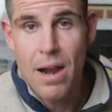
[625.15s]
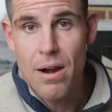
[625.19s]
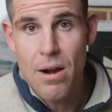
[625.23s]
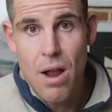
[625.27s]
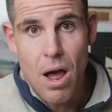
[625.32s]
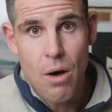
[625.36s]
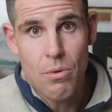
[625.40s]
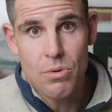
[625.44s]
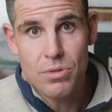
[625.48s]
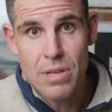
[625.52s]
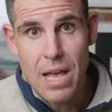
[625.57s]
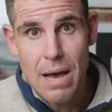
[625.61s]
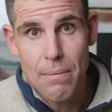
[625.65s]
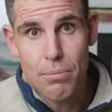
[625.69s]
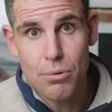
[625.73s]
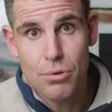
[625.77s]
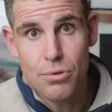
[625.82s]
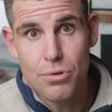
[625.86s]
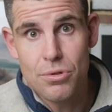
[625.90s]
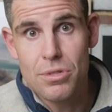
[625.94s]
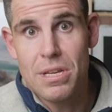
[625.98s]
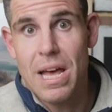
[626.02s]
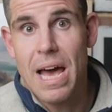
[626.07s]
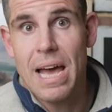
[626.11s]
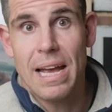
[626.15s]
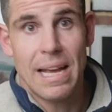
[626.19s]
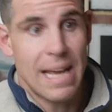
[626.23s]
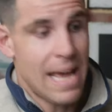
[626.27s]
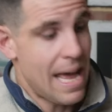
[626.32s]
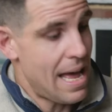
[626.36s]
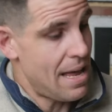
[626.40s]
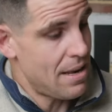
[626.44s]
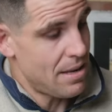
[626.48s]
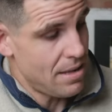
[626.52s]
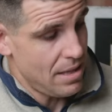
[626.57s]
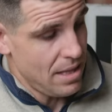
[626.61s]
and I was able to take
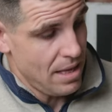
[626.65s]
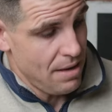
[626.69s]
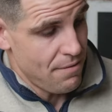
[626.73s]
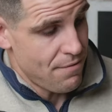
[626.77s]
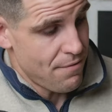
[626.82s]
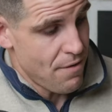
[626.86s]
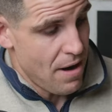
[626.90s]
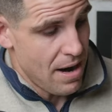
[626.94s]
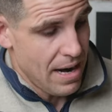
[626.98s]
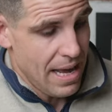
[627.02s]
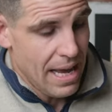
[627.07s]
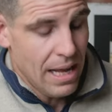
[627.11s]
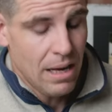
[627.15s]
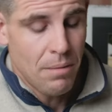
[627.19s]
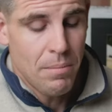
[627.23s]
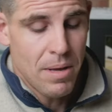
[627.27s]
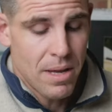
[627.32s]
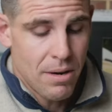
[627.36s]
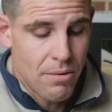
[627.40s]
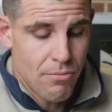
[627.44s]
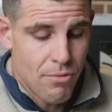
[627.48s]
out the front element